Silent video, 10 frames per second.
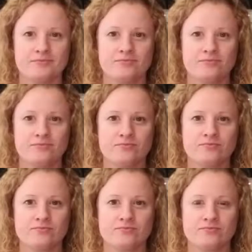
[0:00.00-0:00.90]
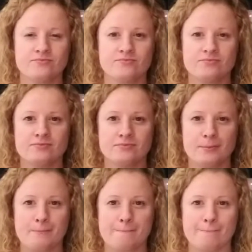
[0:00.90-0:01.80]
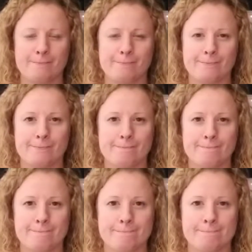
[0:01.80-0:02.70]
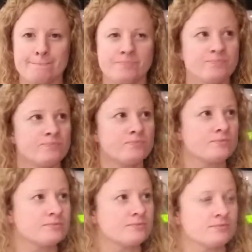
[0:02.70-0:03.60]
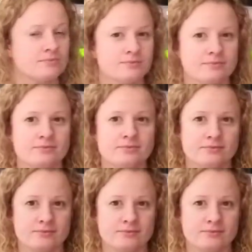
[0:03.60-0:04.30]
This person isn't speaking.